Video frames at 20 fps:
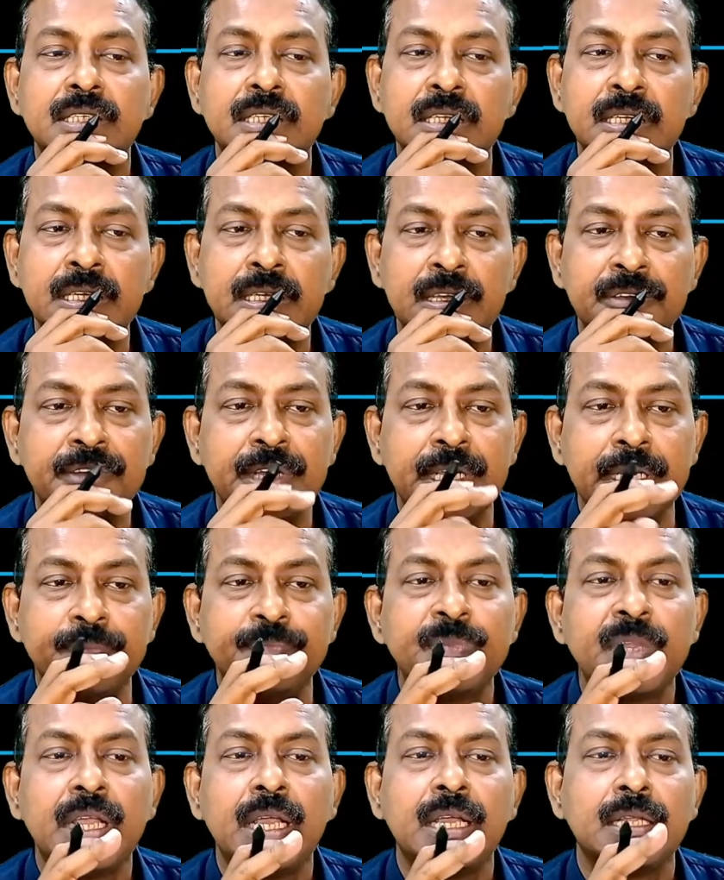given
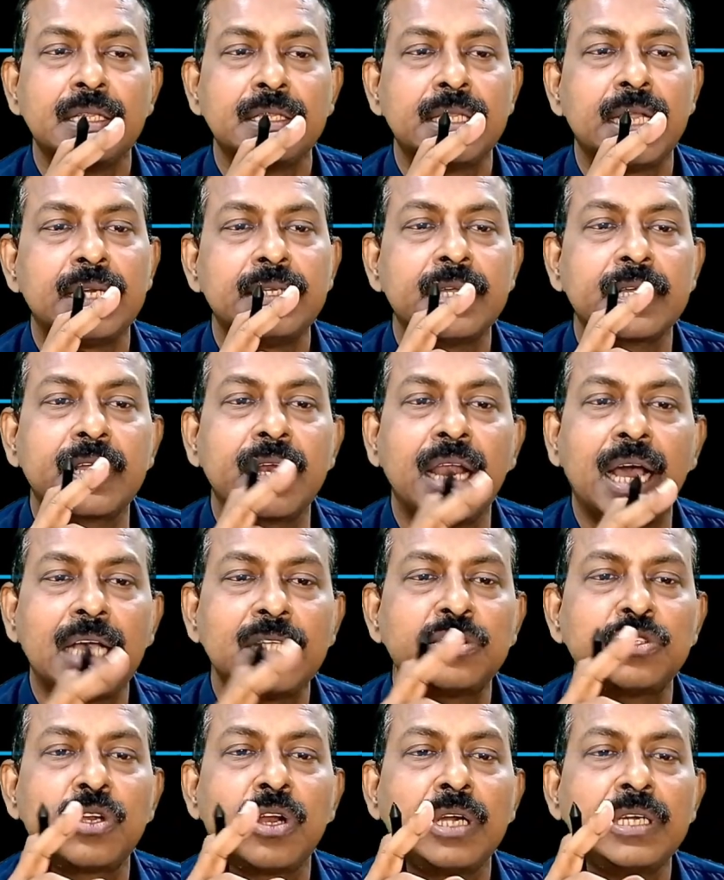that the glass
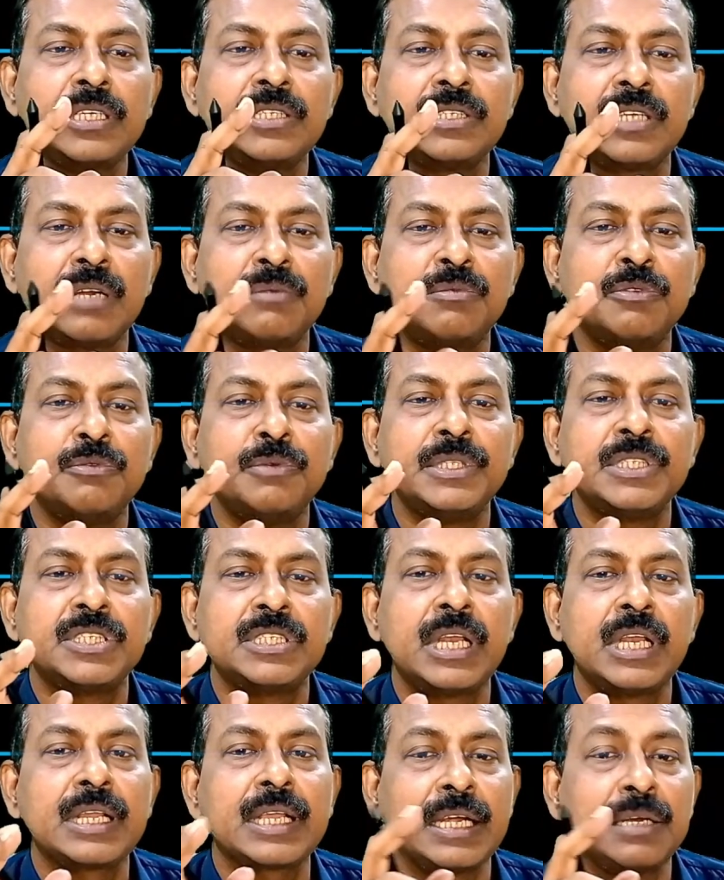rod is rubbed with silk
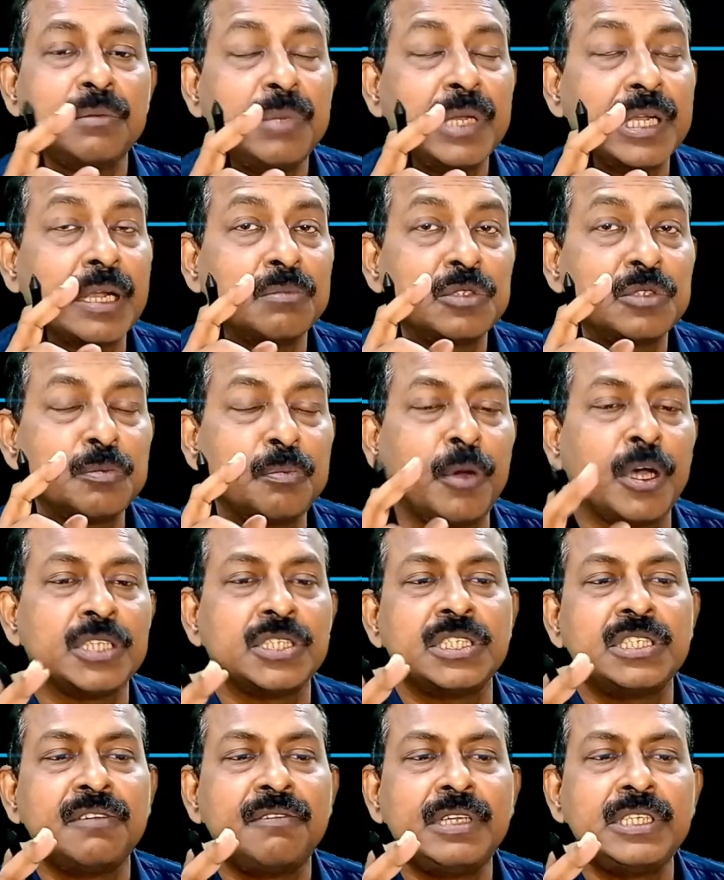and becomes
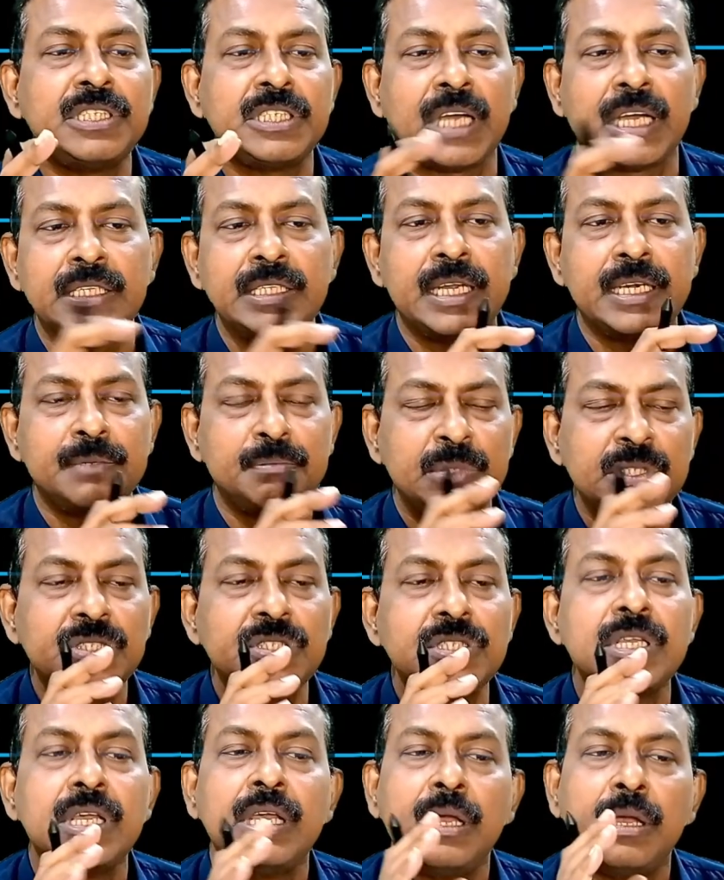positively charged, that means
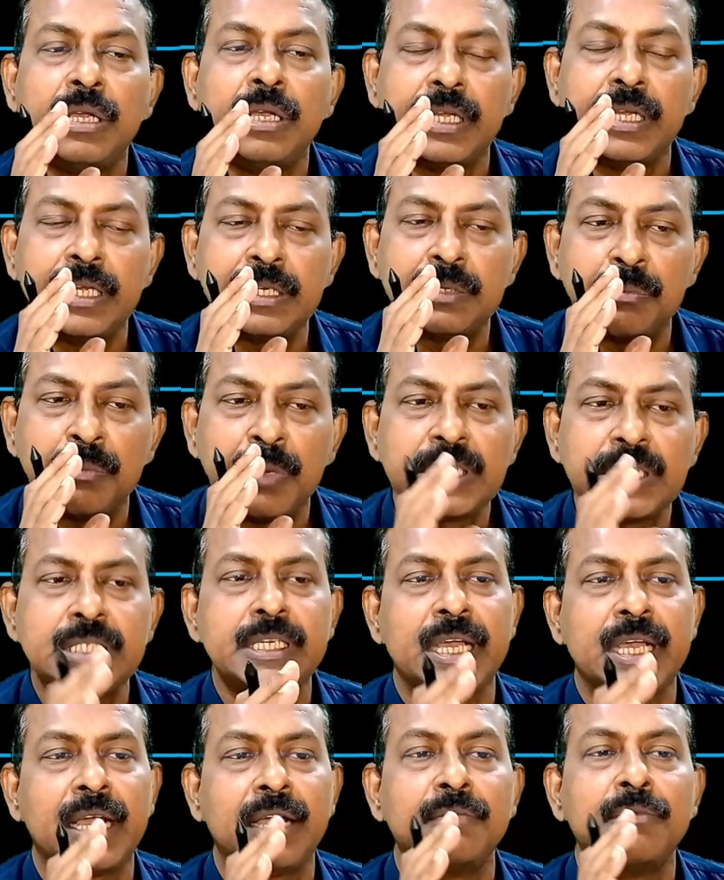it must
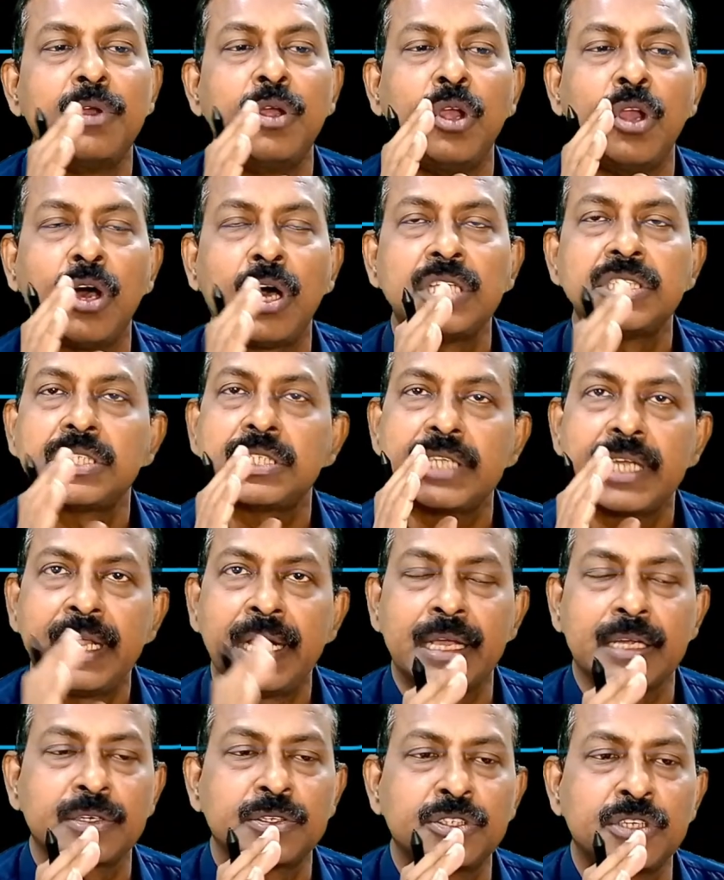have lost
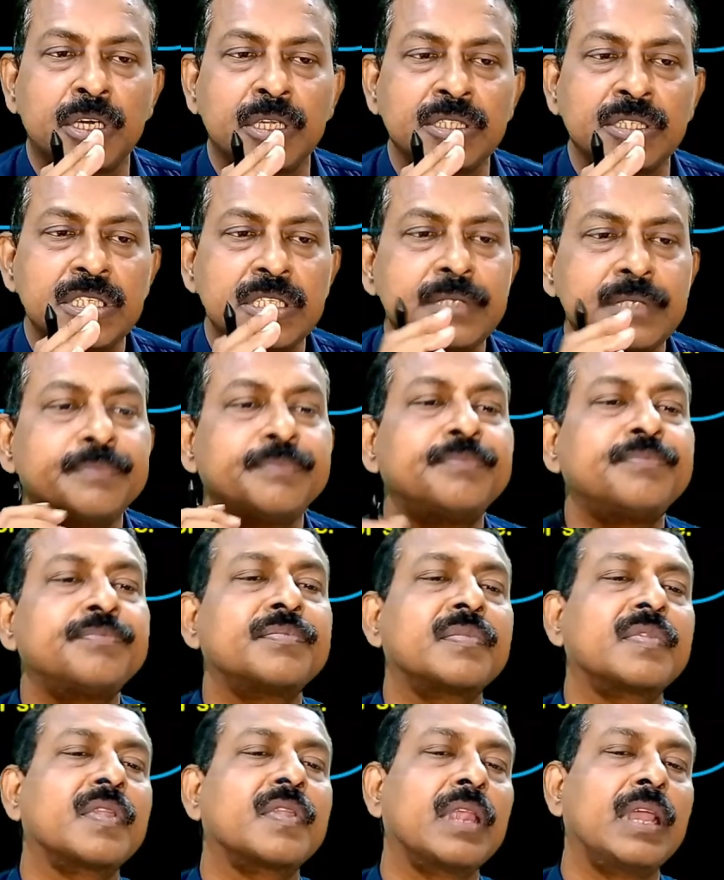electrons.
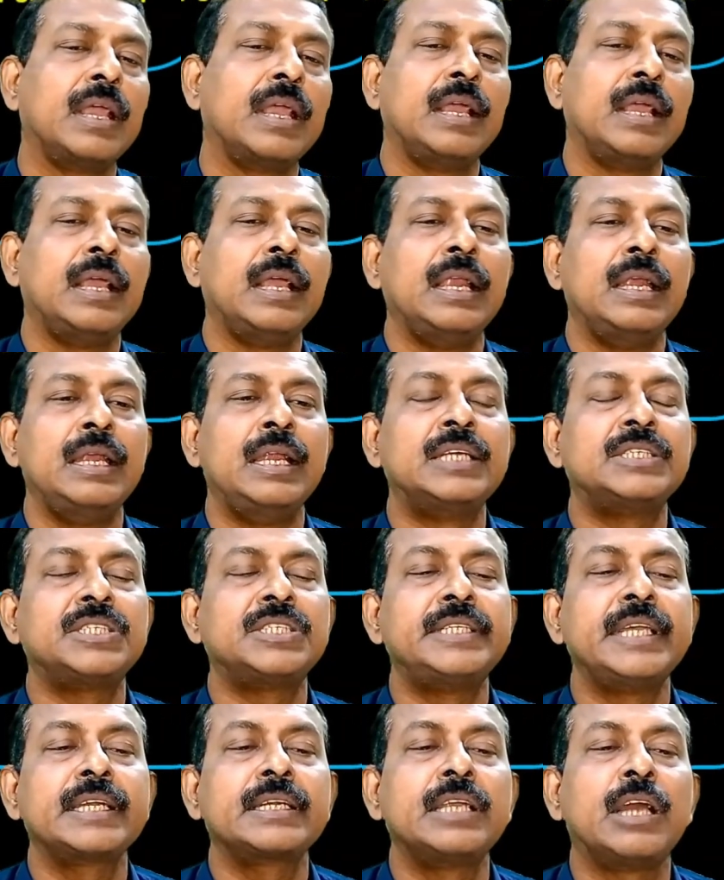Let's
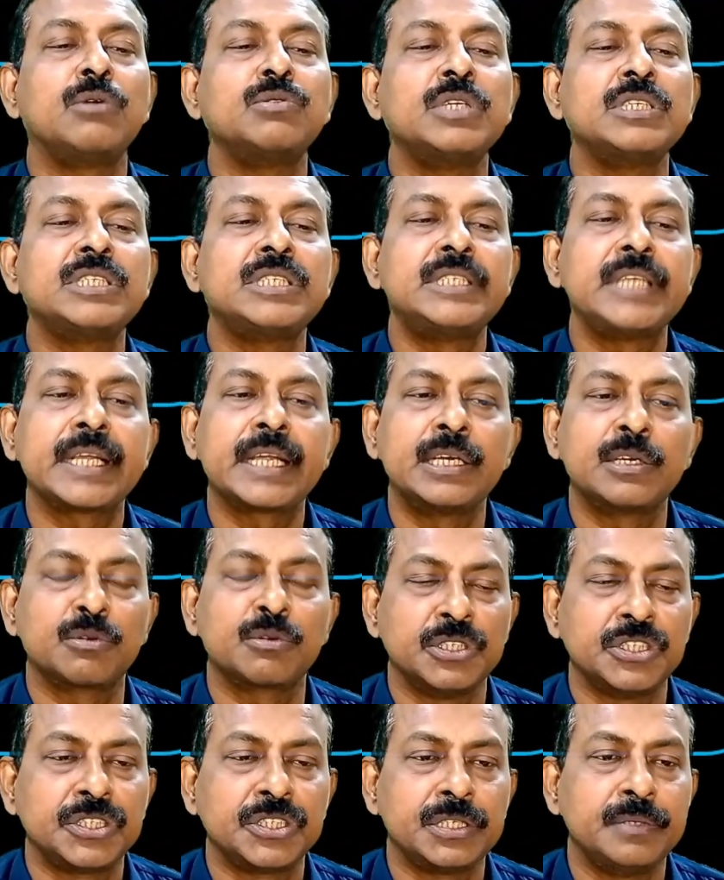take now the second
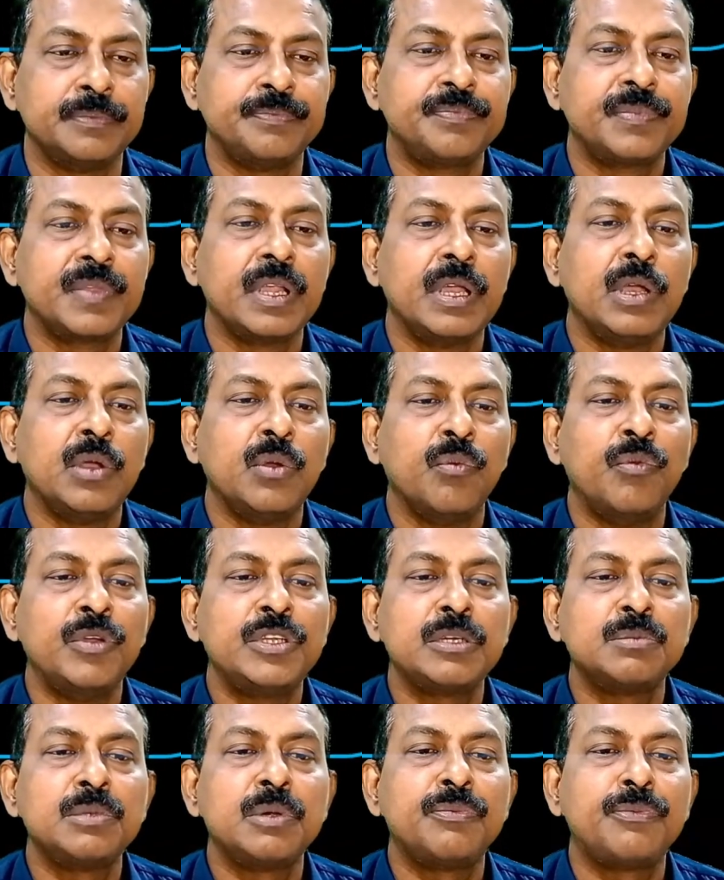question. Which of
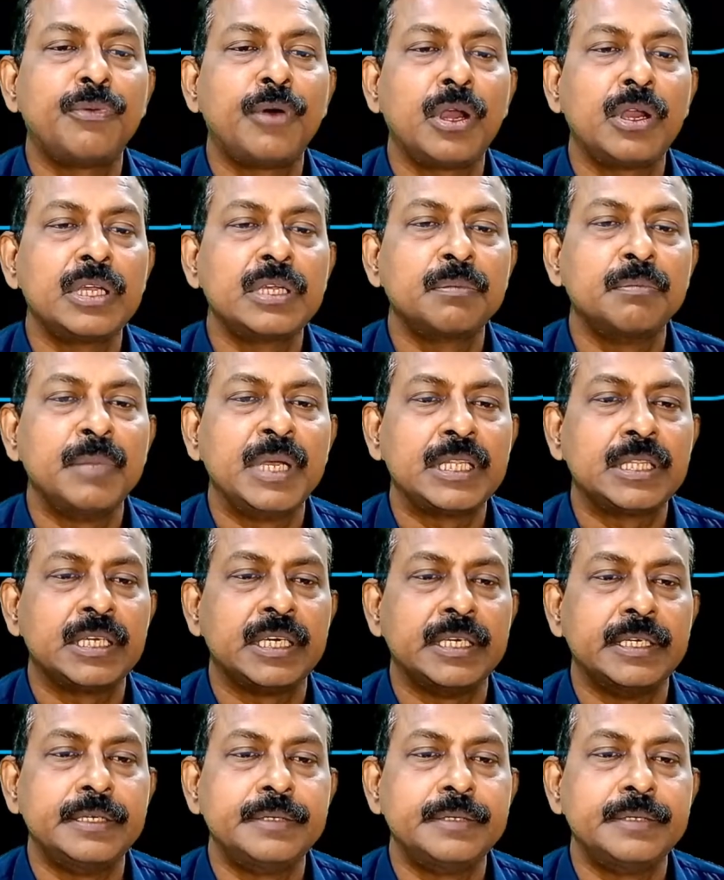the following method